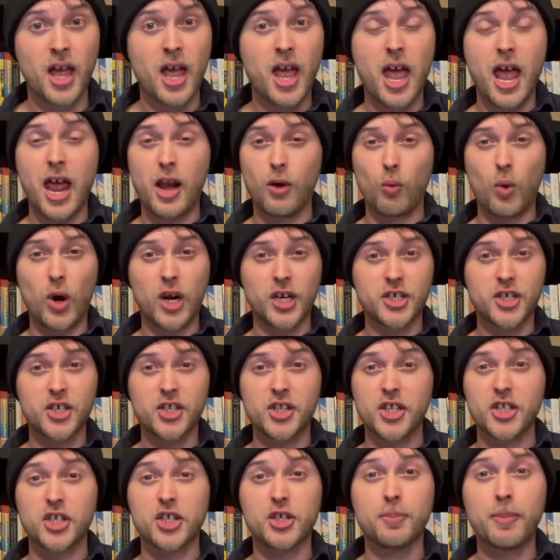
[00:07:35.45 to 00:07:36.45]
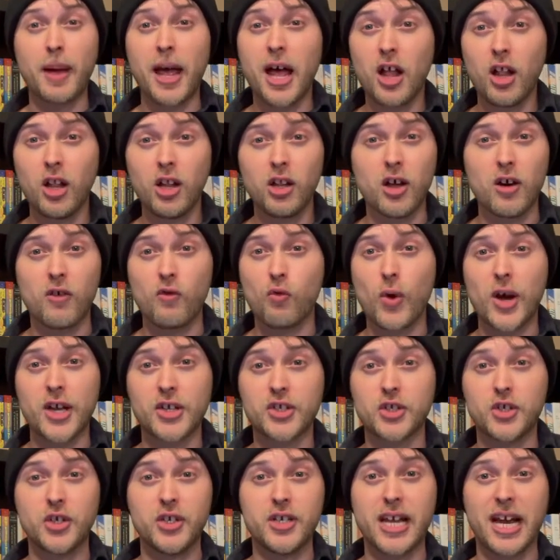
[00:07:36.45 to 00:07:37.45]
and watch the spell of
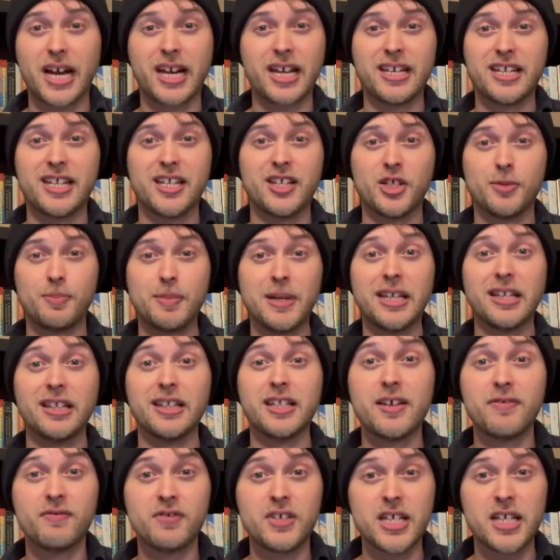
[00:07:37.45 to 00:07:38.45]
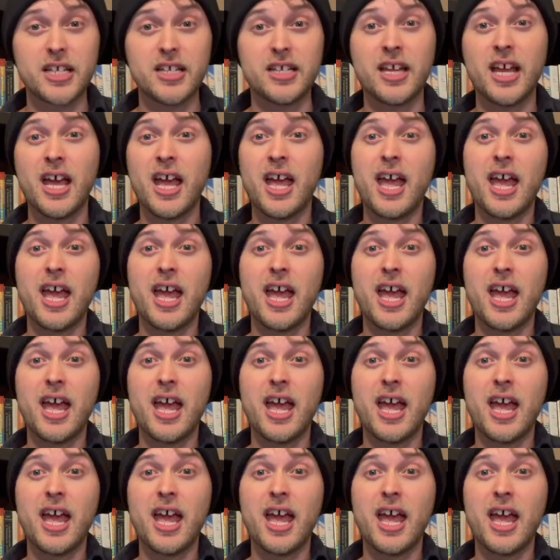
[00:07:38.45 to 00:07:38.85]
Western decadence be lifted